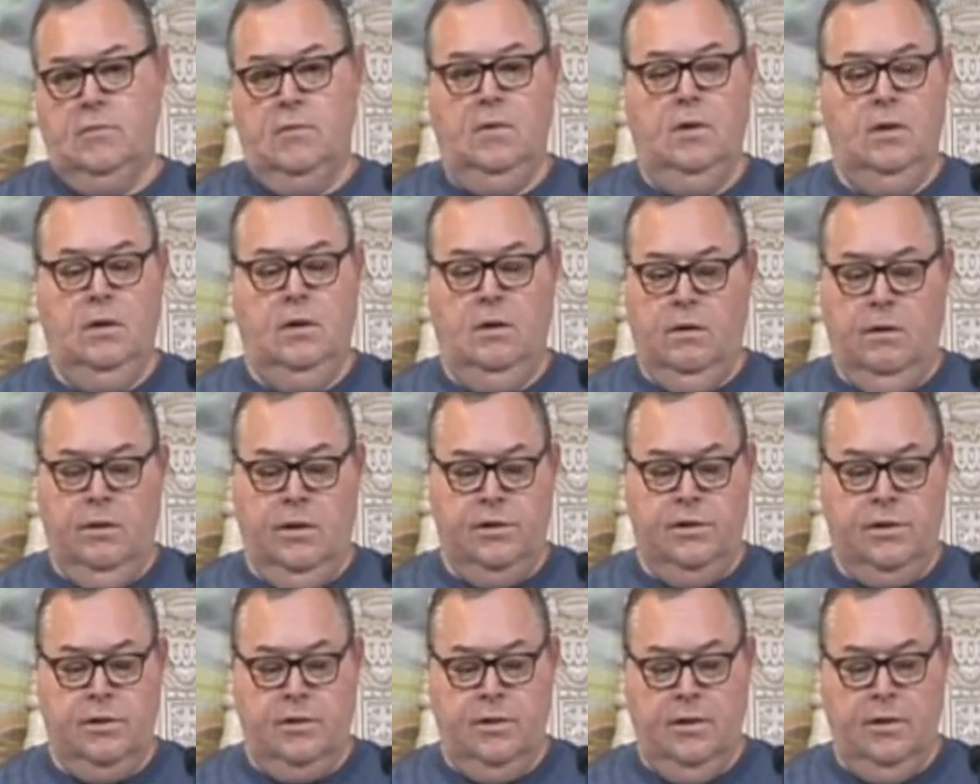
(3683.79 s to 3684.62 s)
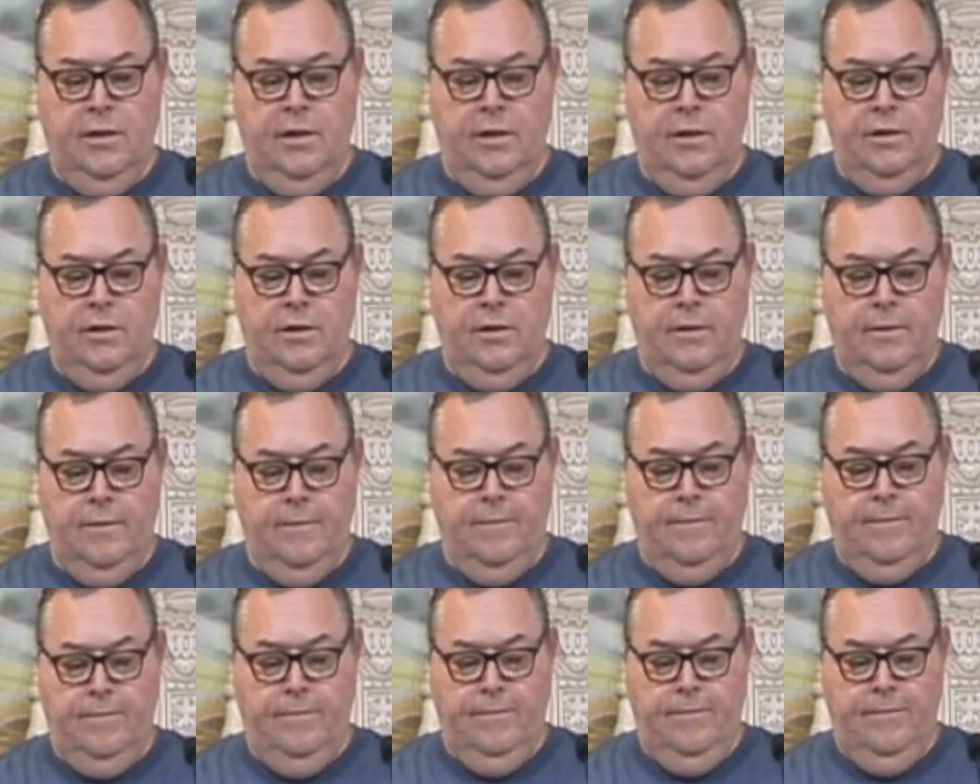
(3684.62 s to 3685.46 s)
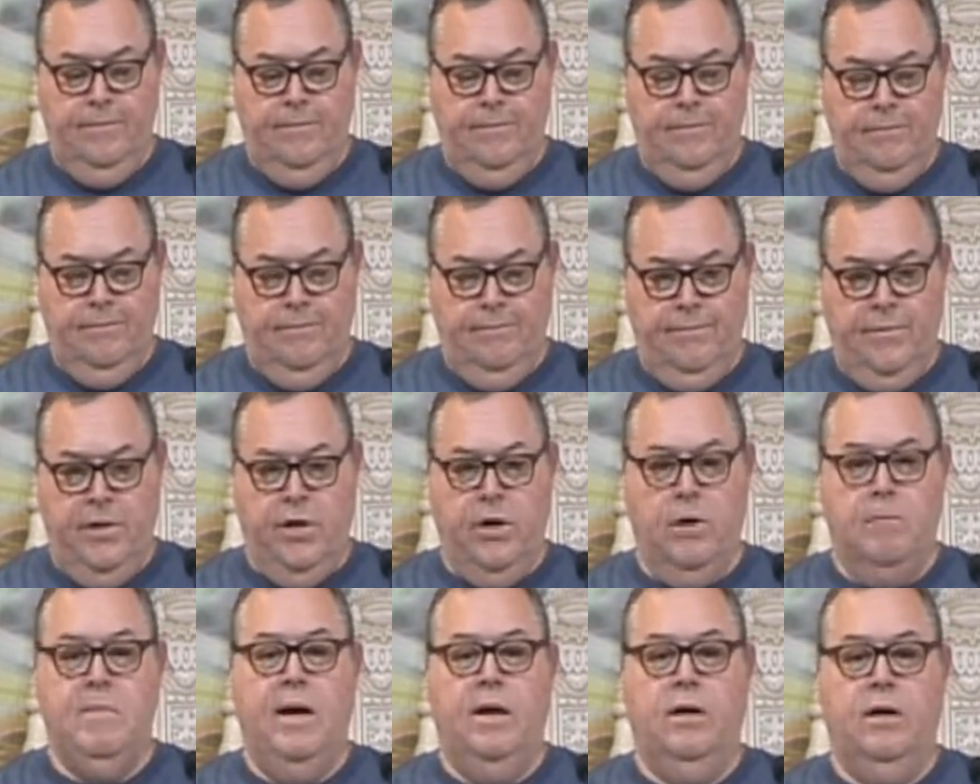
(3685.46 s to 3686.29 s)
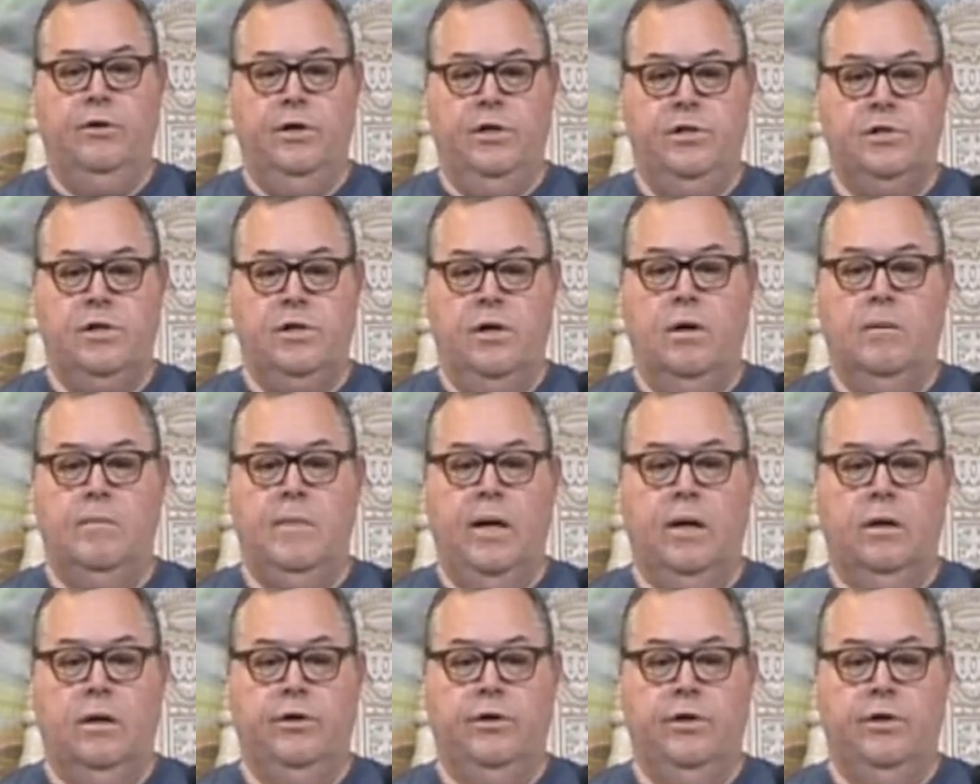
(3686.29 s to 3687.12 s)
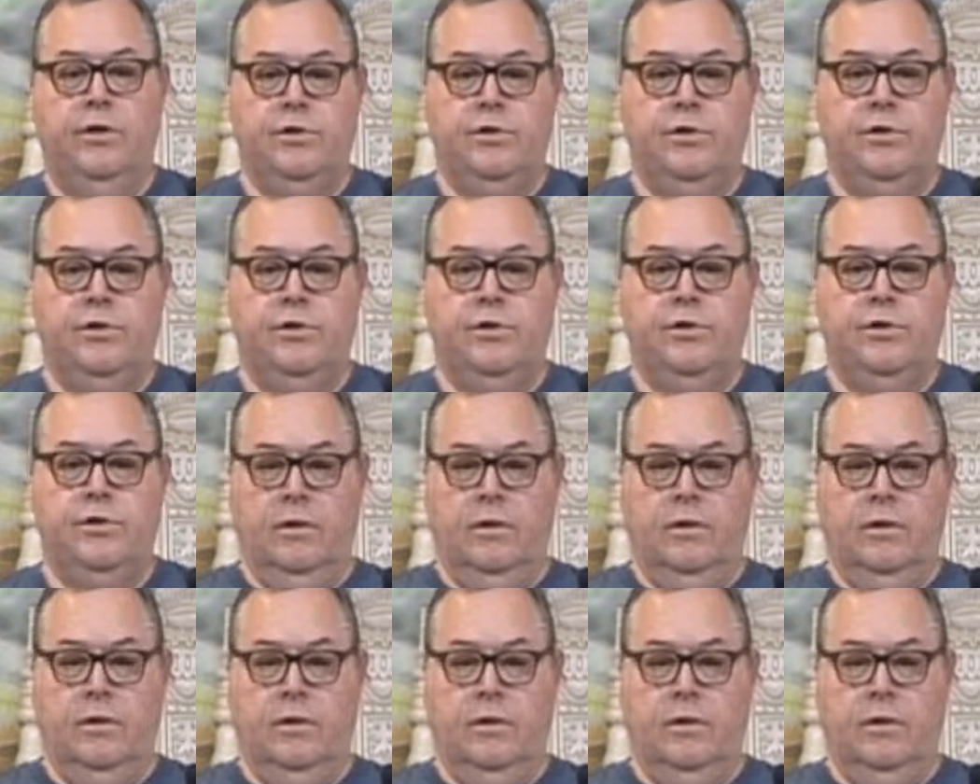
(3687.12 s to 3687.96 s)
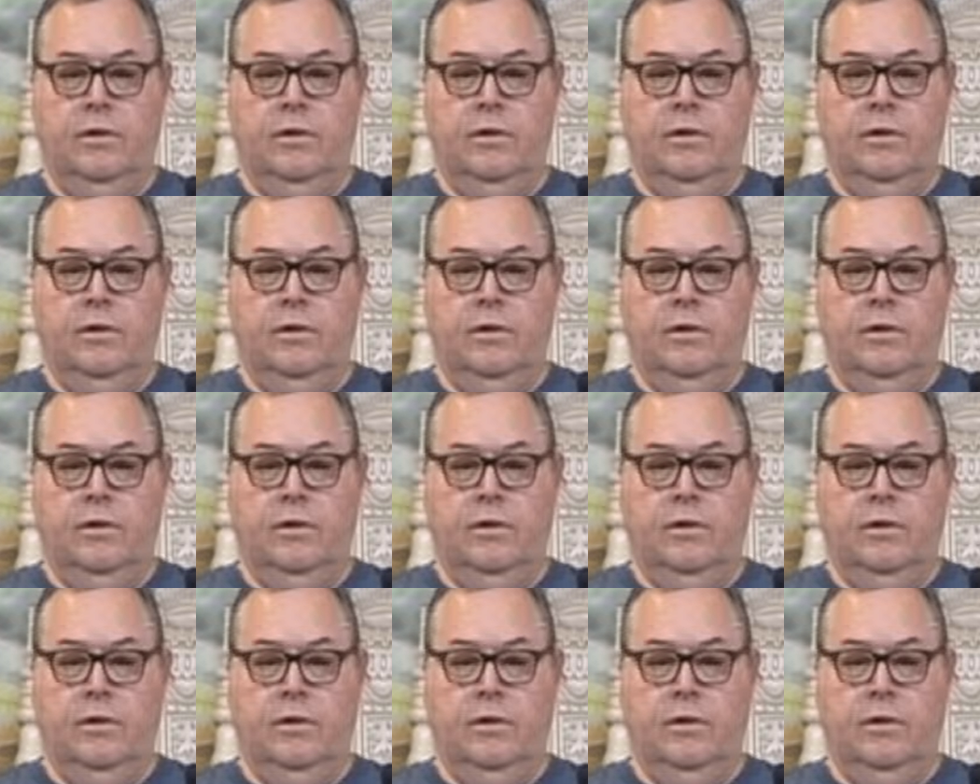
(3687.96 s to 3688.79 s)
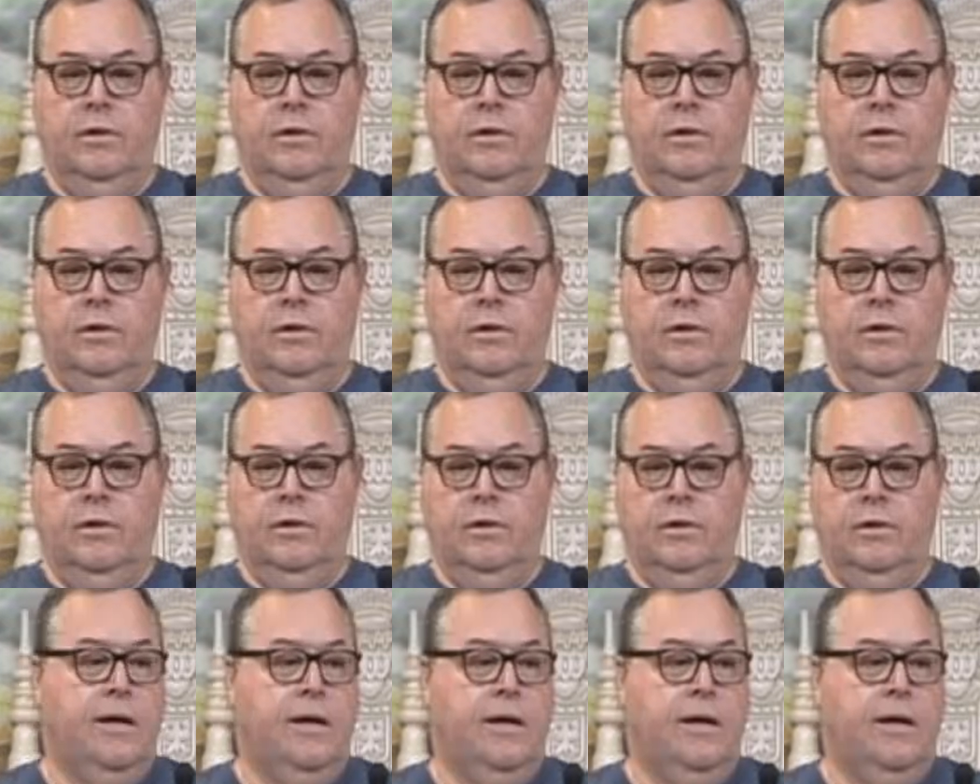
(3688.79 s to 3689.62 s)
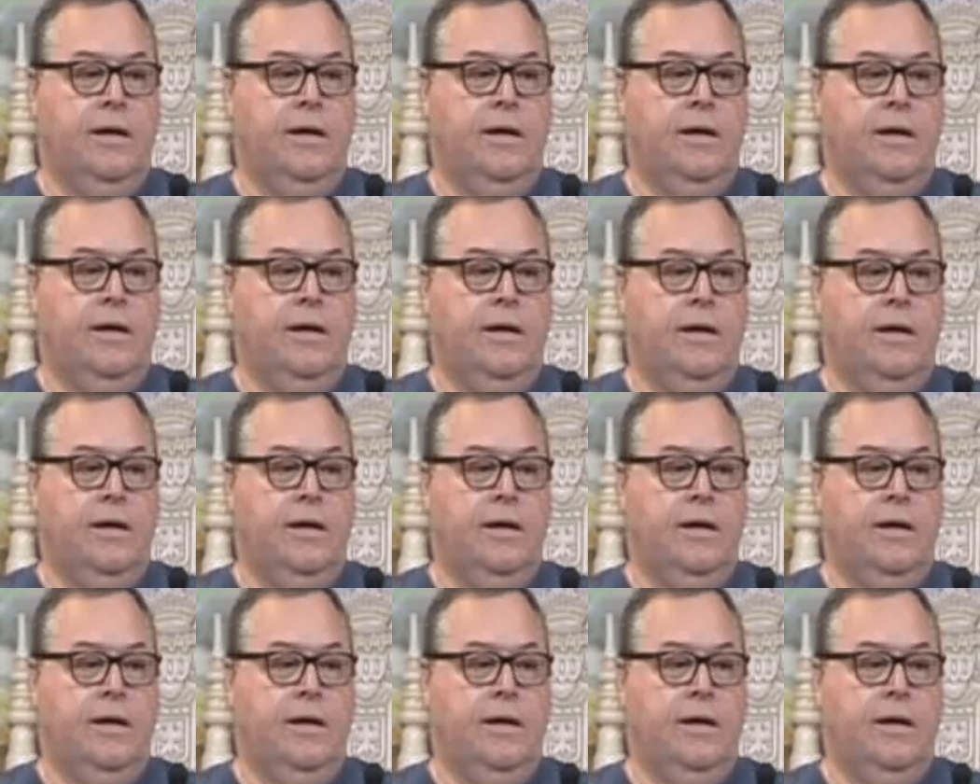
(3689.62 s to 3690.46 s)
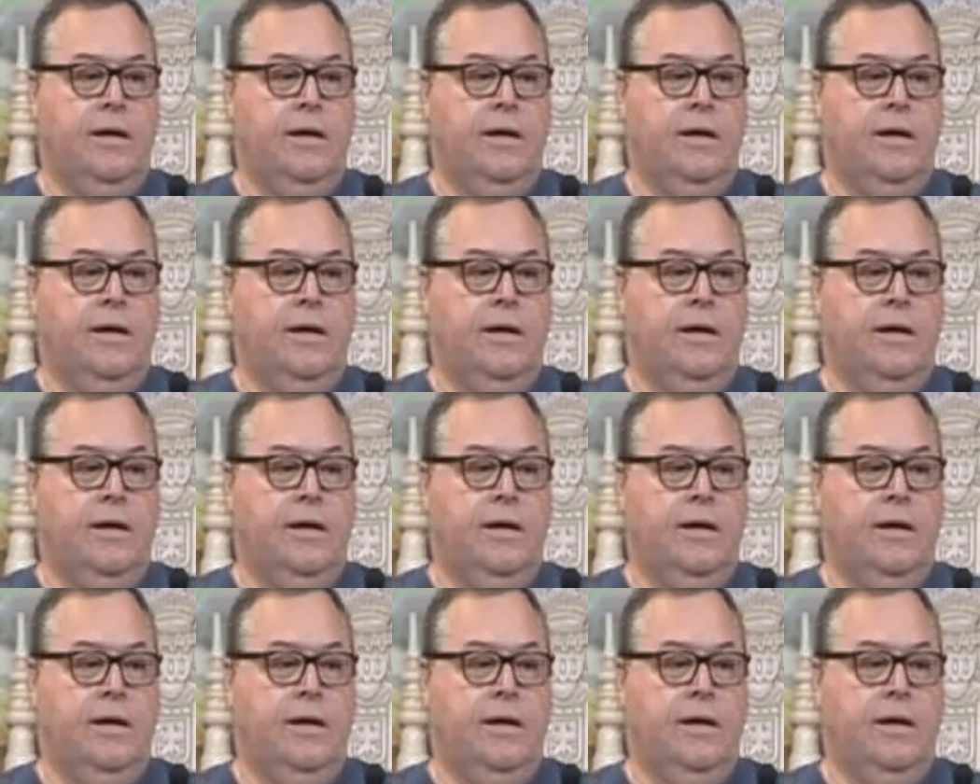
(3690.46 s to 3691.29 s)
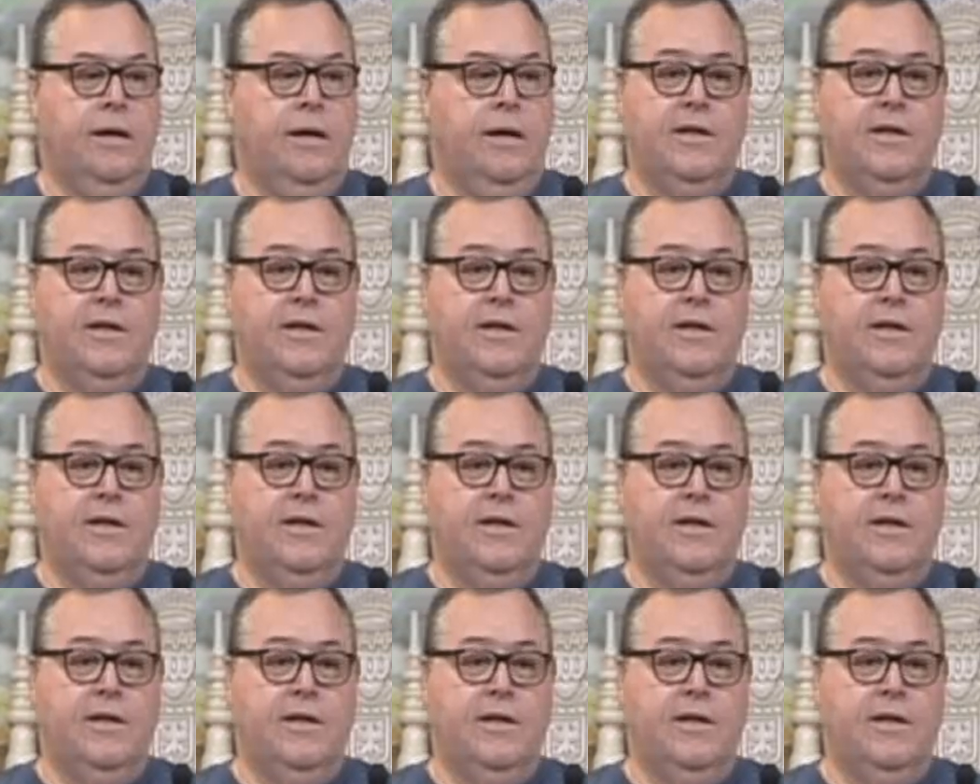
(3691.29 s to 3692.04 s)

You know, it's their boundaries and our boundaries are a little bit different. I think ours is a lot tighter than theirs. Thank God for that, though.